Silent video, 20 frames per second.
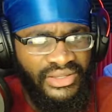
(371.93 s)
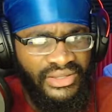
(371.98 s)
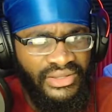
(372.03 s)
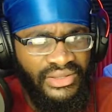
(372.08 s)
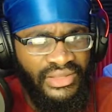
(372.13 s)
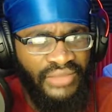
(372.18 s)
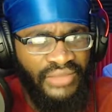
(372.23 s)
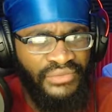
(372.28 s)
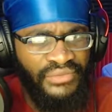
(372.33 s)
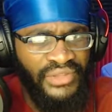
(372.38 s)

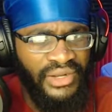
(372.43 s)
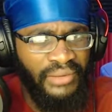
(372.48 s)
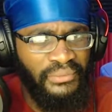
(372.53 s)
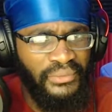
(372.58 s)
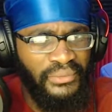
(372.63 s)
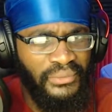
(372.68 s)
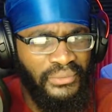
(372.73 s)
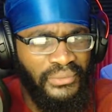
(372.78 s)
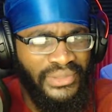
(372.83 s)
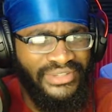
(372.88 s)
lifted up
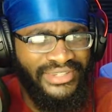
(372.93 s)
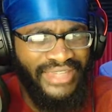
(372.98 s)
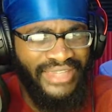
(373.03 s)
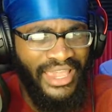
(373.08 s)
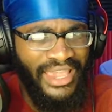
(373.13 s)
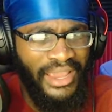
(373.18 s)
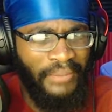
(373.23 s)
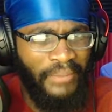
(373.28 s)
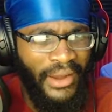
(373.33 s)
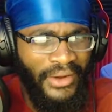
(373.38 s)
with
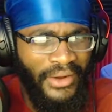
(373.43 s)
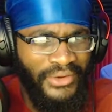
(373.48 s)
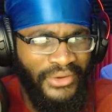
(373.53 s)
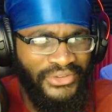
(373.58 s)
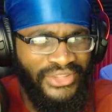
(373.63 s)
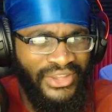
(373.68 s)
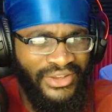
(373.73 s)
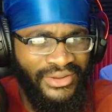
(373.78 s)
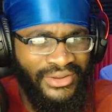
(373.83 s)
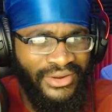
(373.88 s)
psychic powers
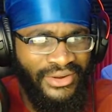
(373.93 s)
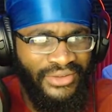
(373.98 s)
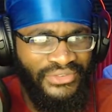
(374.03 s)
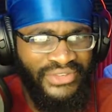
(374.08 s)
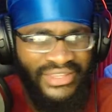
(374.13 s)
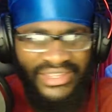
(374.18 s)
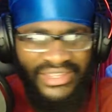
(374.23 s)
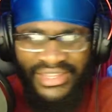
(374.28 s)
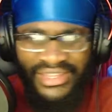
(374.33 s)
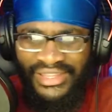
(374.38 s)
carried off
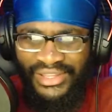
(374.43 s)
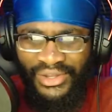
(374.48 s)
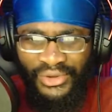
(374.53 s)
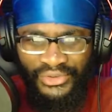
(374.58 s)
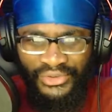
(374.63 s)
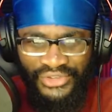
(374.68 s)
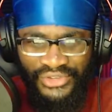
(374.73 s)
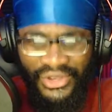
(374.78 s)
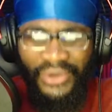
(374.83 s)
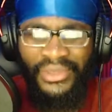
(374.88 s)
sinking in the
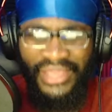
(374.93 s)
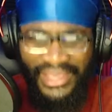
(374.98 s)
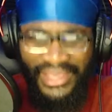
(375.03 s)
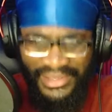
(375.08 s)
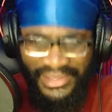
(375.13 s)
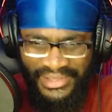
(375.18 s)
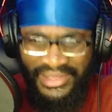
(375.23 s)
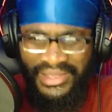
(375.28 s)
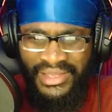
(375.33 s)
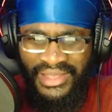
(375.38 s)
ocean? Okay.
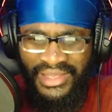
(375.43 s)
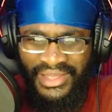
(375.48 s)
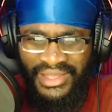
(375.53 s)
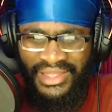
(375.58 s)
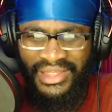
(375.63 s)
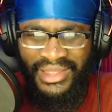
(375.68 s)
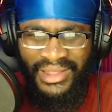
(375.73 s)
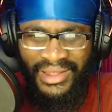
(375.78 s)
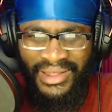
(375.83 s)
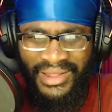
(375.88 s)

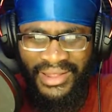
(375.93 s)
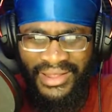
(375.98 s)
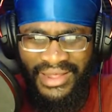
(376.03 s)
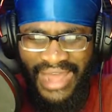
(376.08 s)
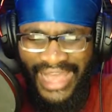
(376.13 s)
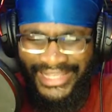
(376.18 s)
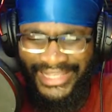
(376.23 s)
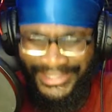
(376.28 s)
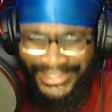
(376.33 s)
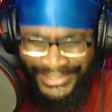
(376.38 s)

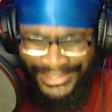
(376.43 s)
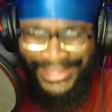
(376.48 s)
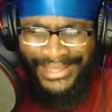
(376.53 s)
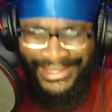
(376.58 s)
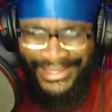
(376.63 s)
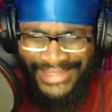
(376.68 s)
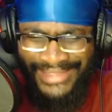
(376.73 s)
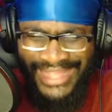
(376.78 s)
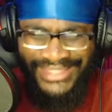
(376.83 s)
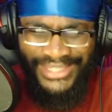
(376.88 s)
I see.
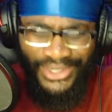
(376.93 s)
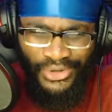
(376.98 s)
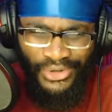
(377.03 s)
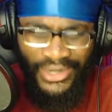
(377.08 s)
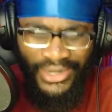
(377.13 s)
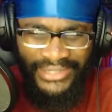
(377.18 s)
That's a crazy